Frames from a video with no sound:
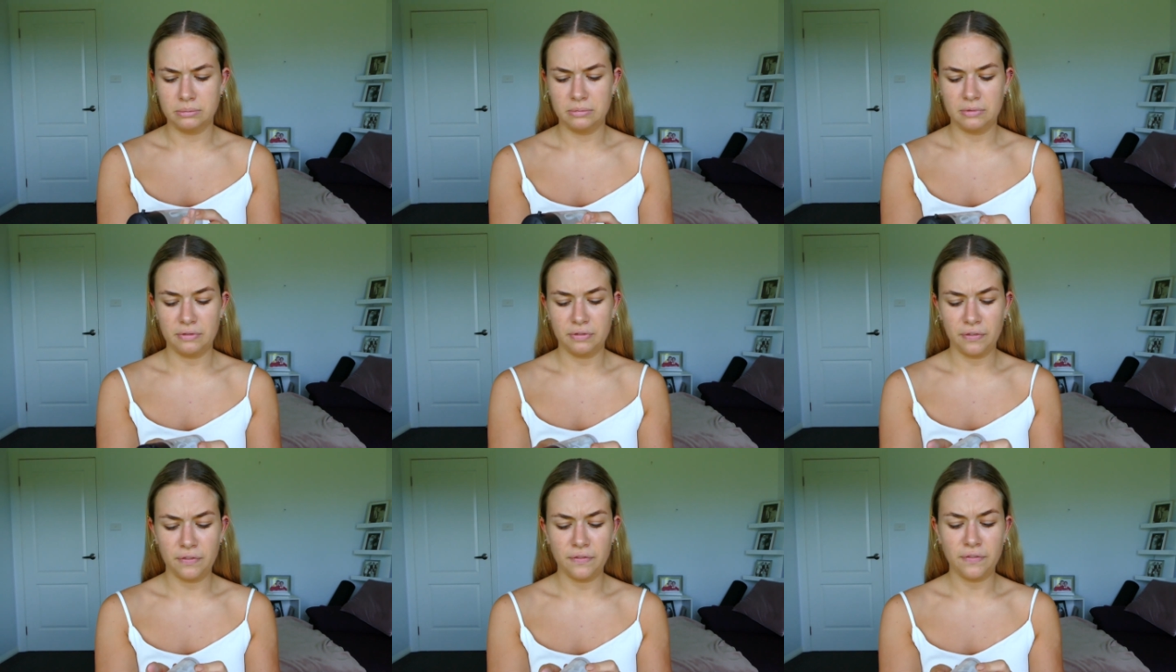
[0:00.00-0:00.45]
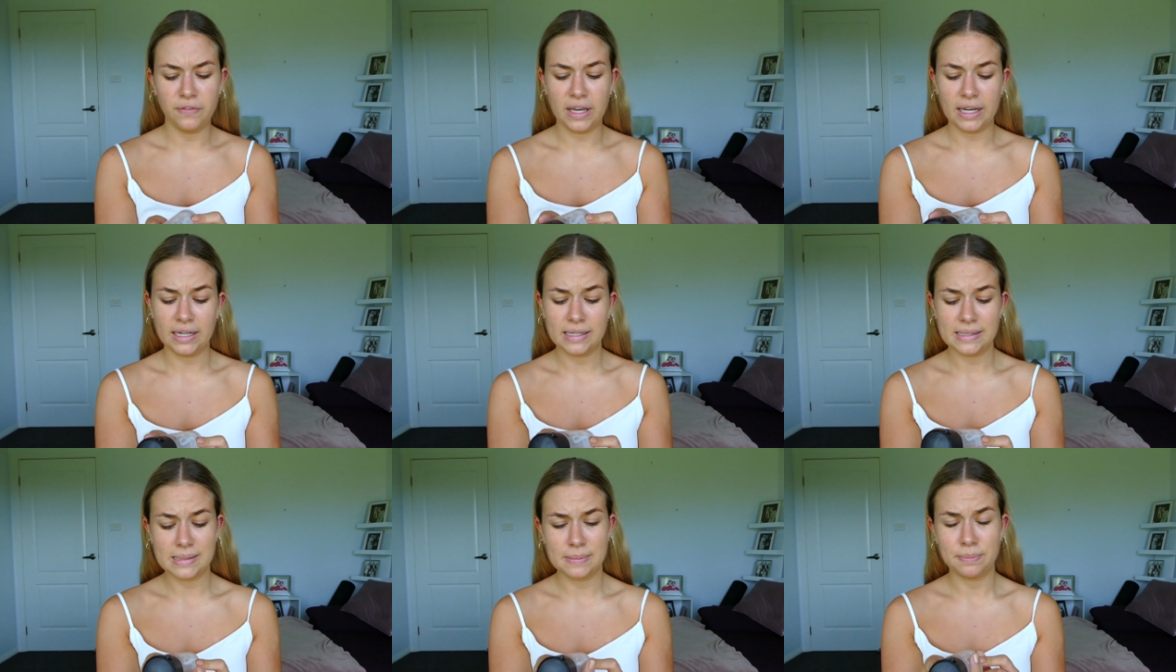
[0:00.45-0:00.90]

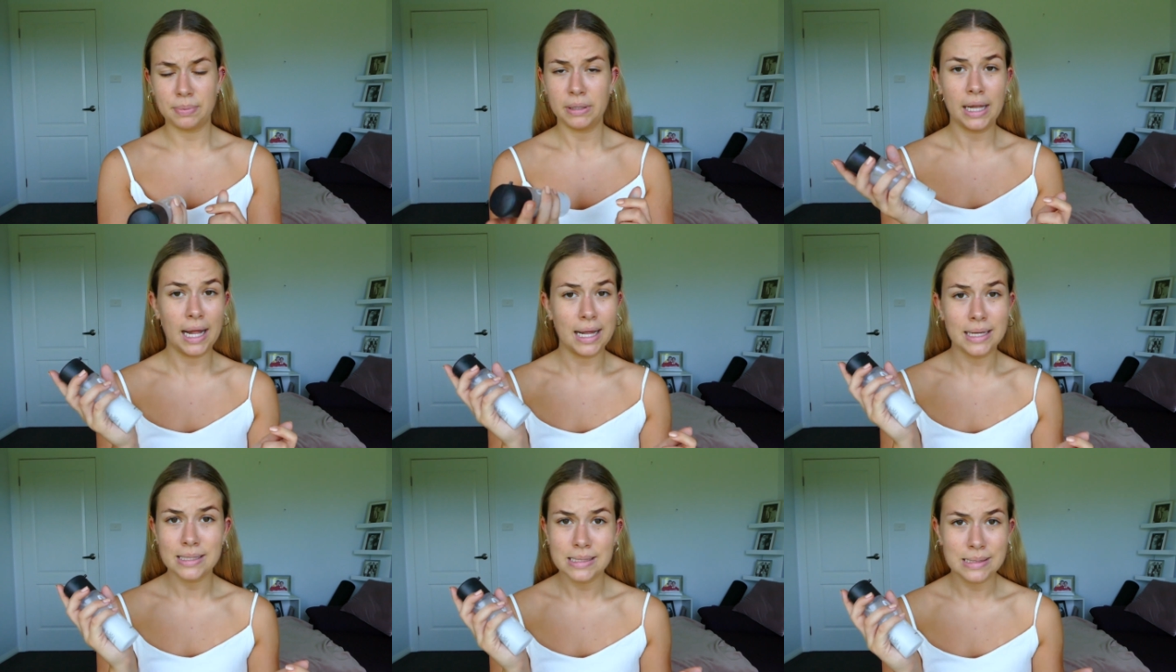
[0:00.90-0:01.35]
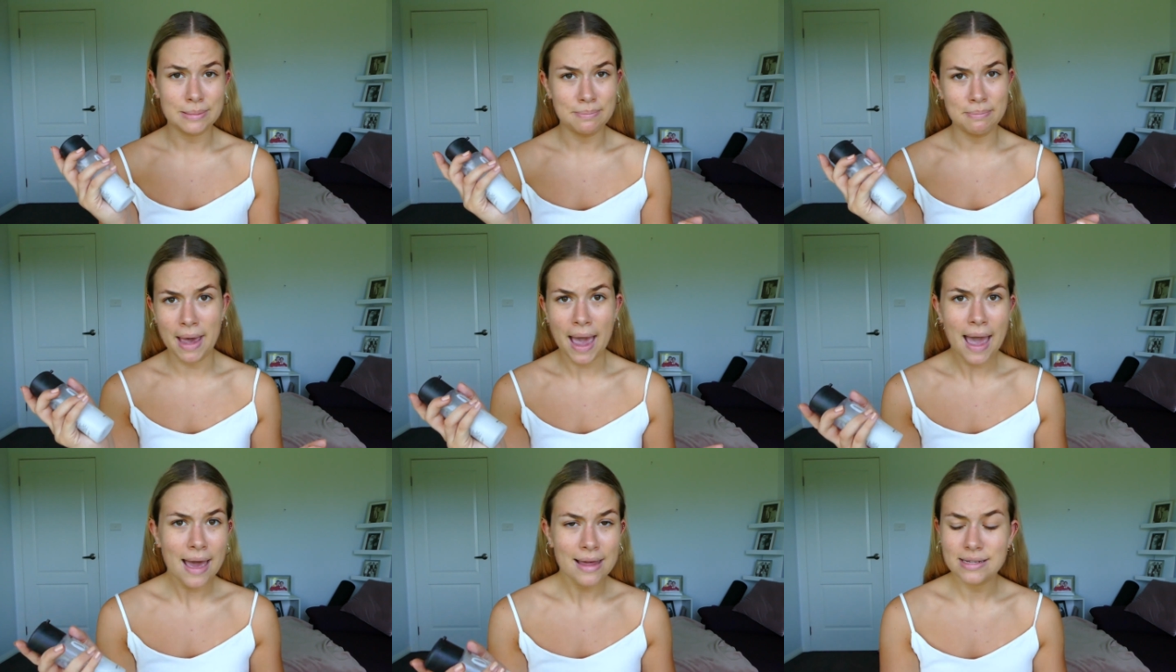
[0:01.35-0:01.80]
Fix Plus
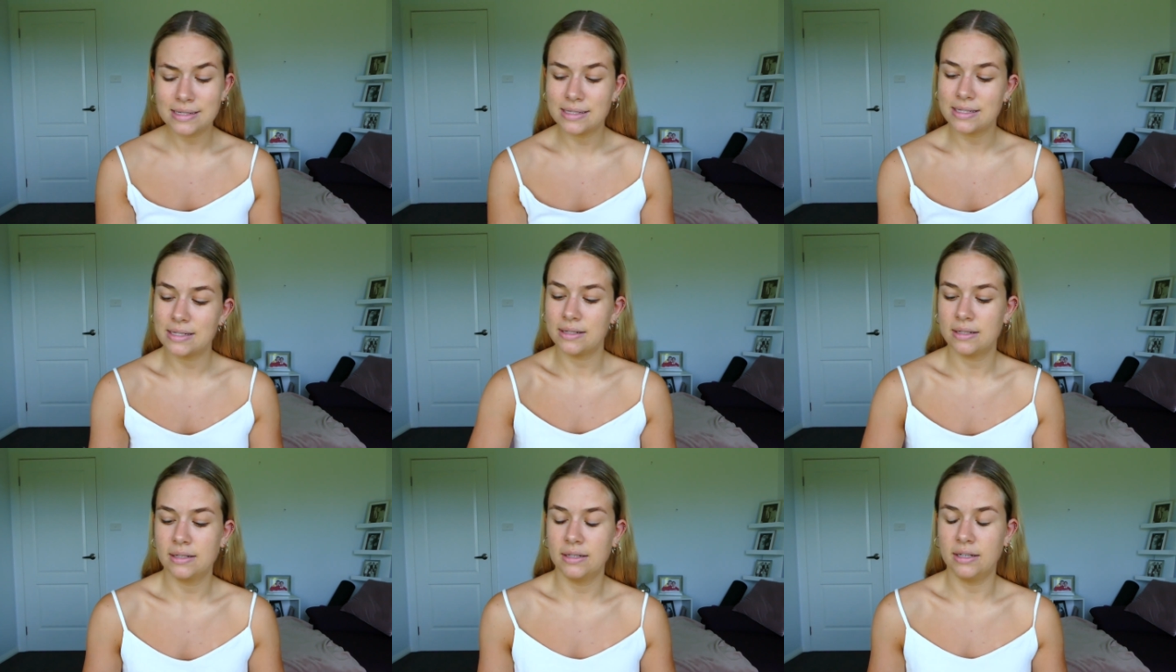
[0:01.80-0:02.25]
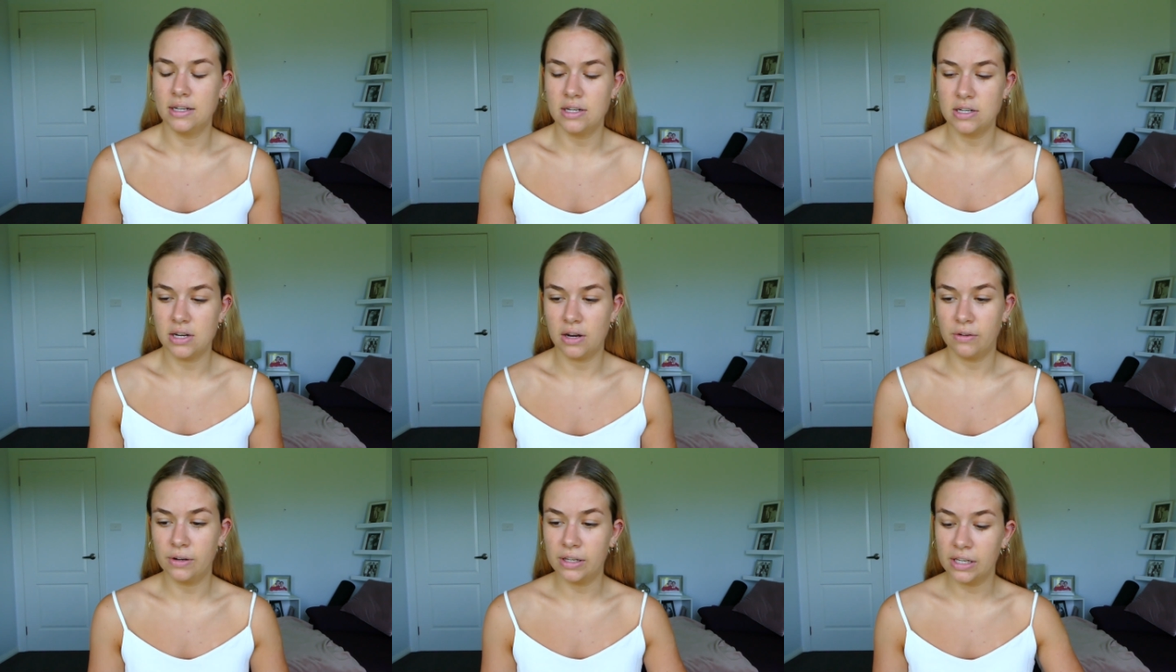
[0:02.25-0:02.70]
Matte.
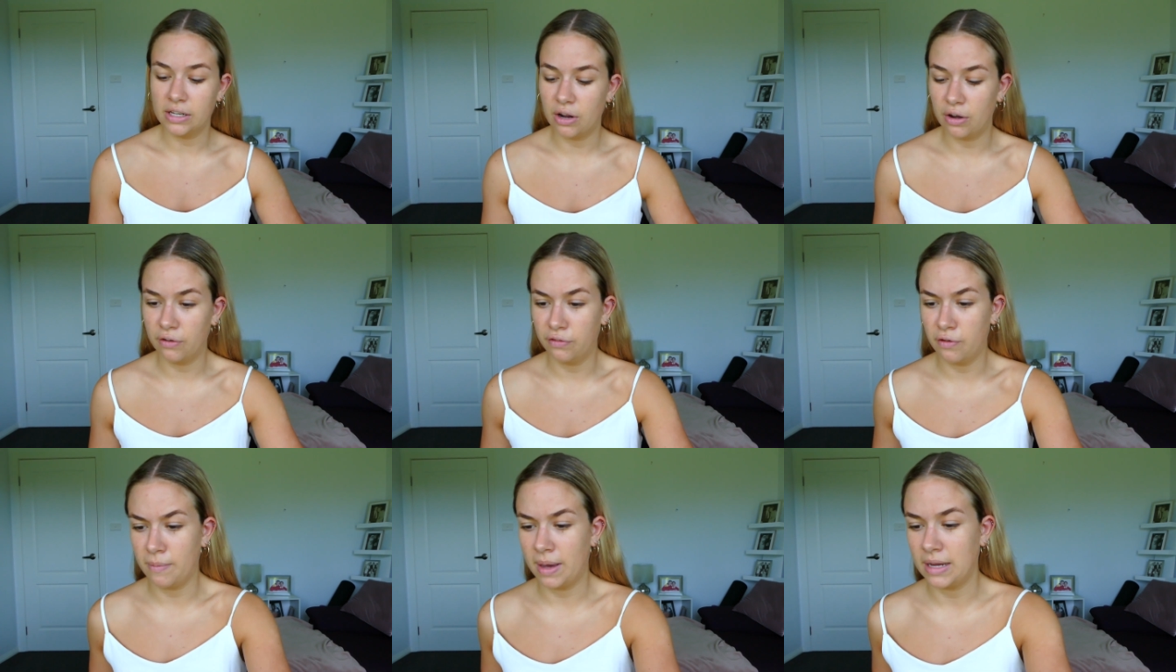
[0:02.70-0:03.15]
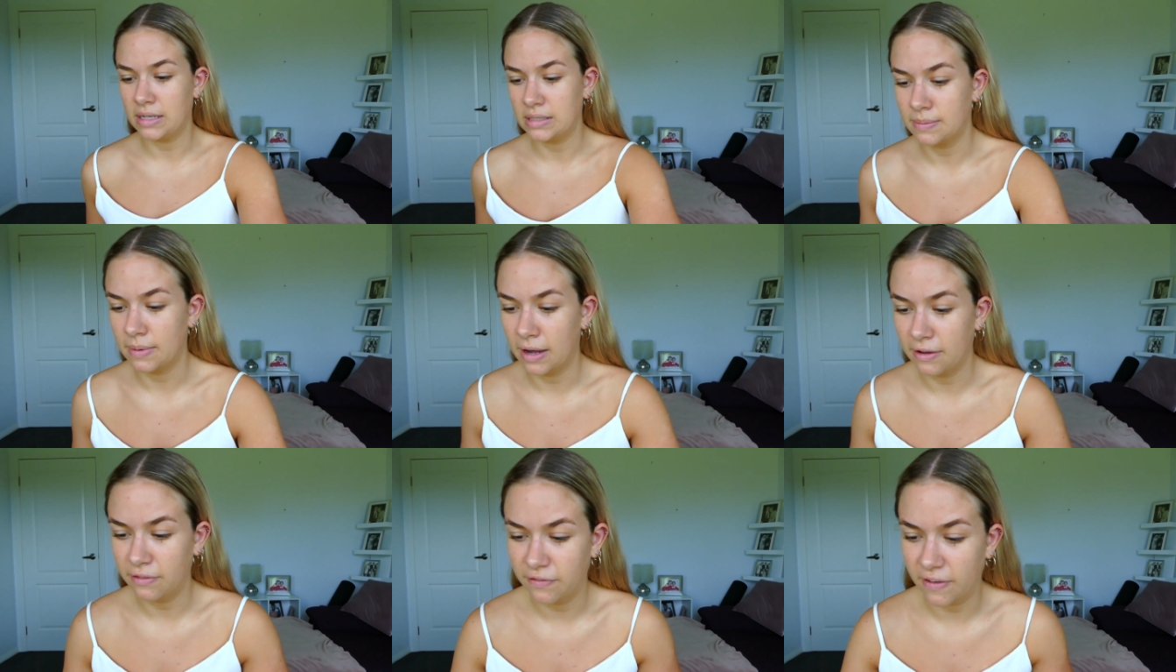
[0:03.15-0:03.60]
Don't really know if it makes
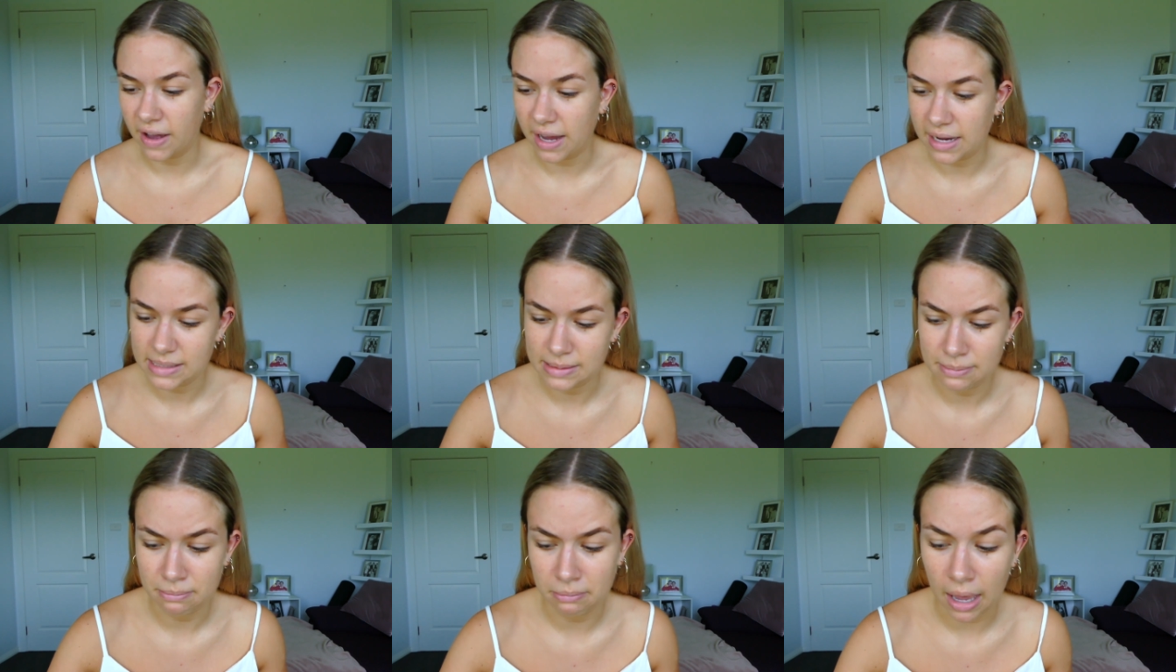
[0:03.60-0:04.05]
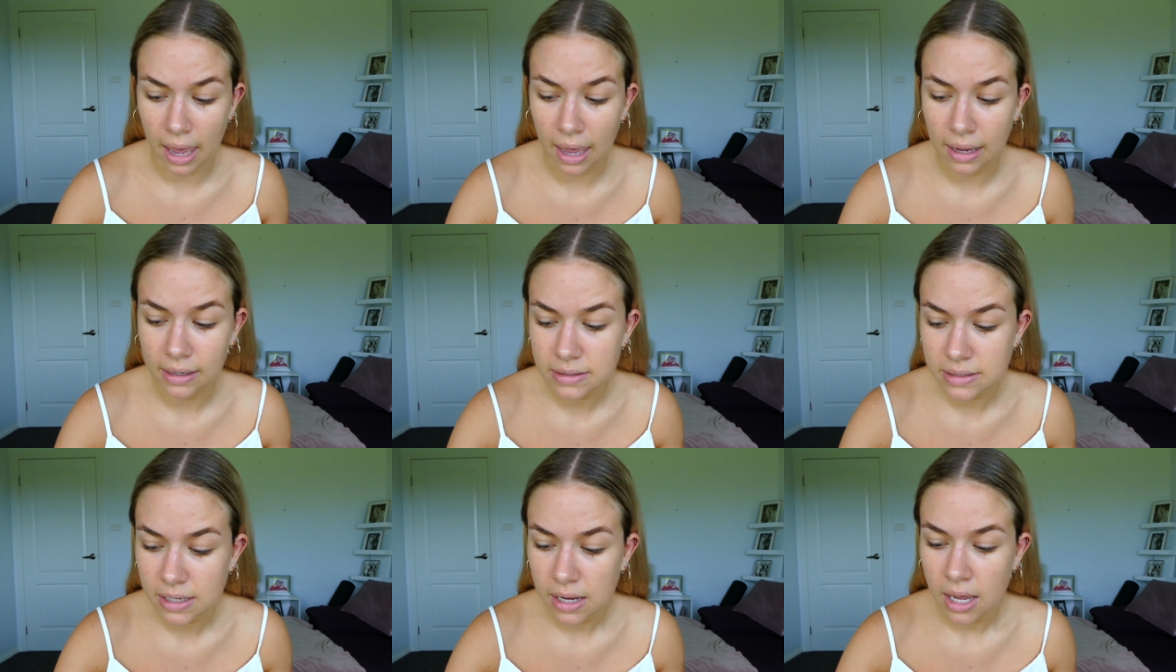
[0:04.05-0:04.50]
my face
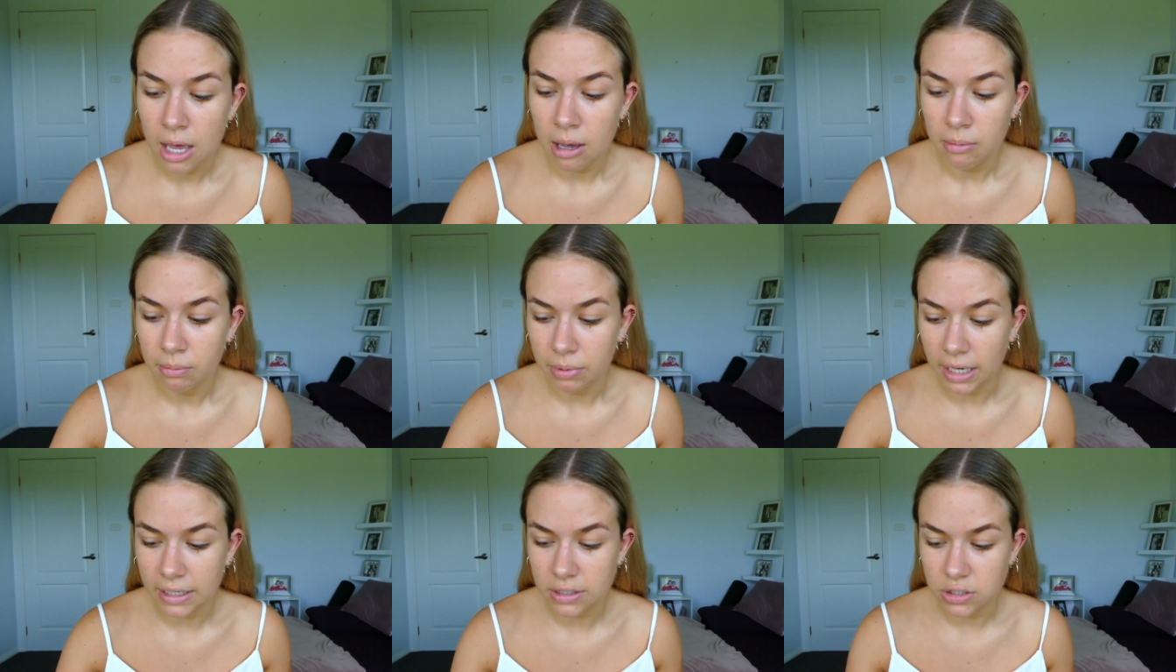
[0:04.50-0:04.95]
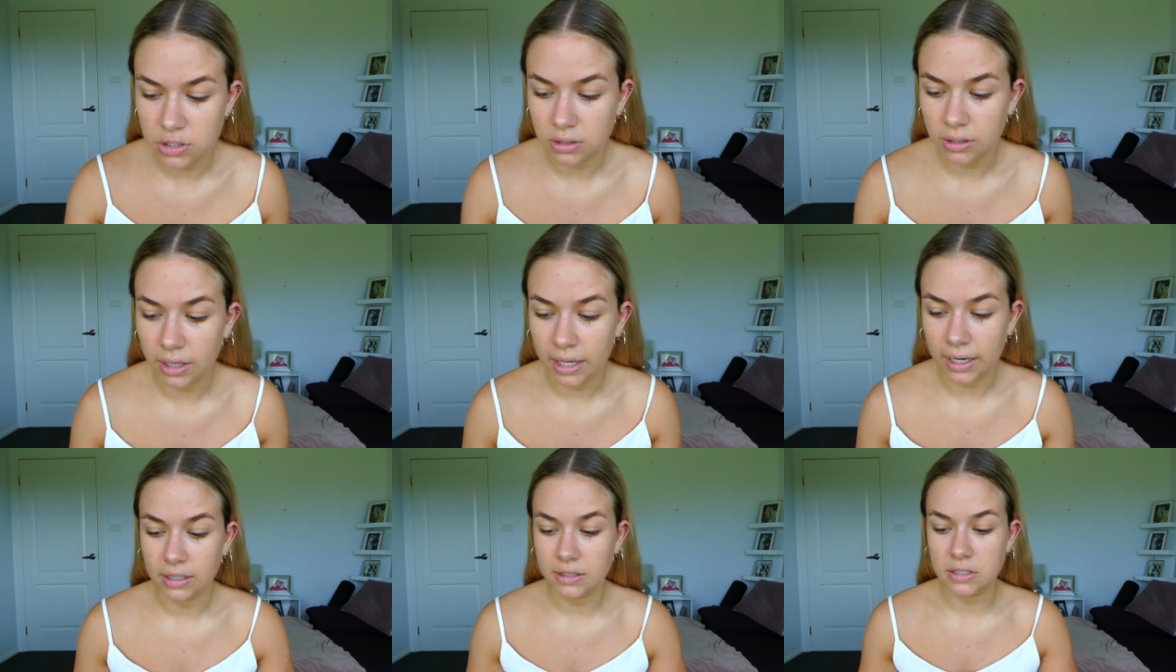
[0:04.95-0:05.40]
matte, but I do
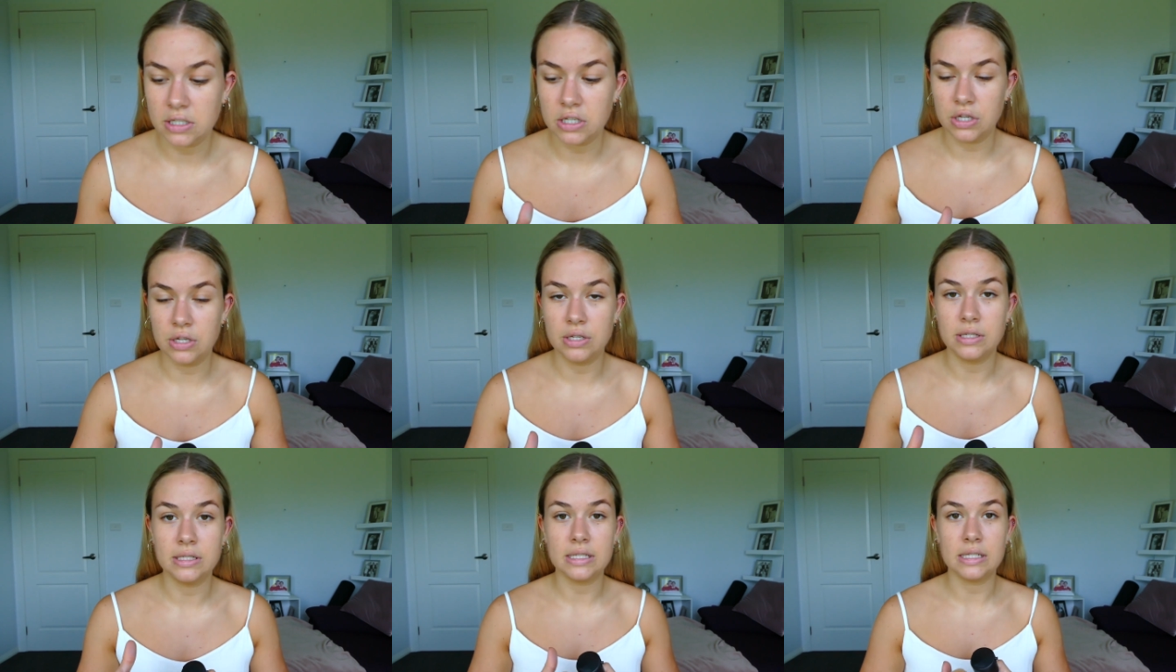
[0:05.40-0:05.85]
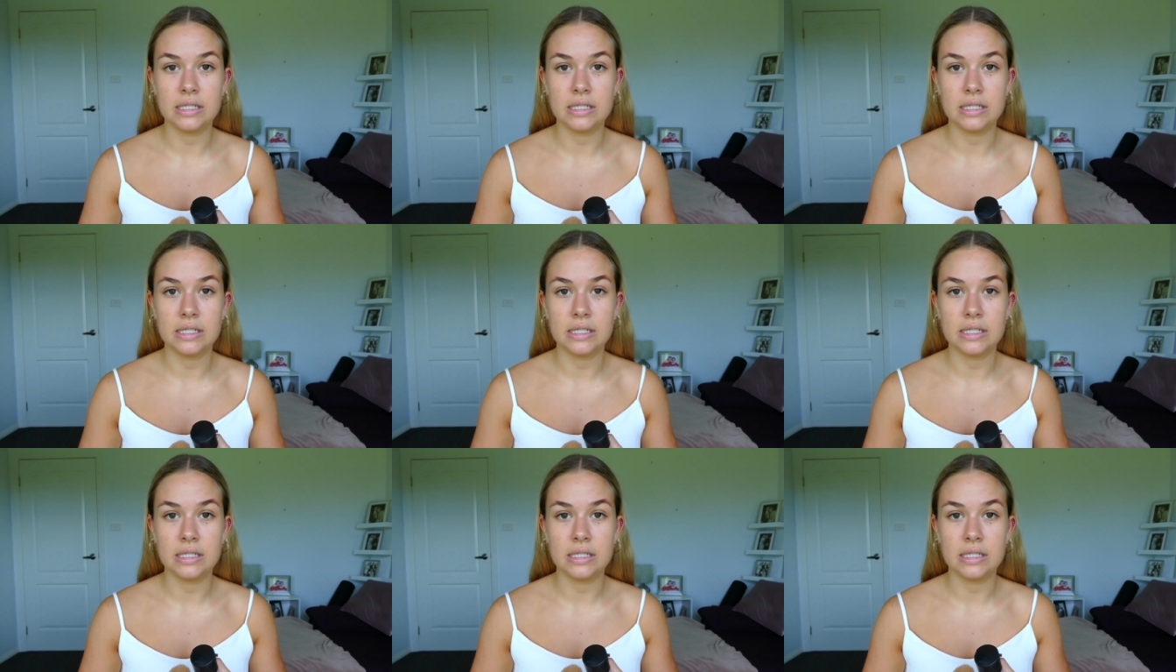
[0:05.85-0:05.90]
like to use